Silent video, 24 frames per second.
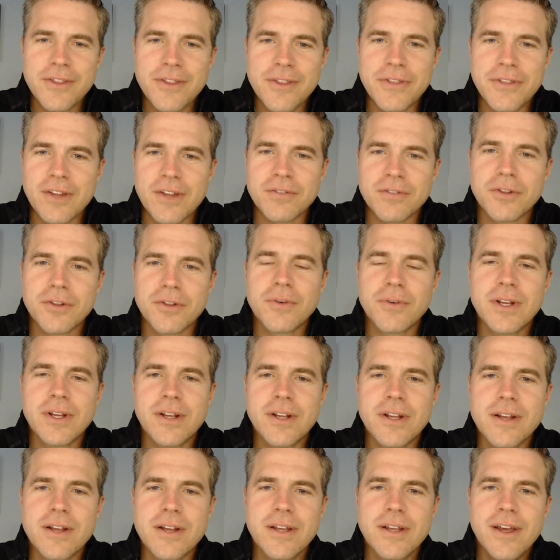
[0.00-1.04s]
Thanks for tuning
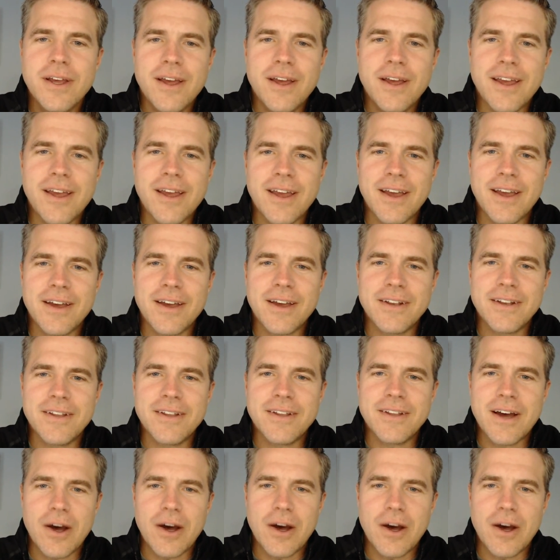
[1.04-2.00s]
in, and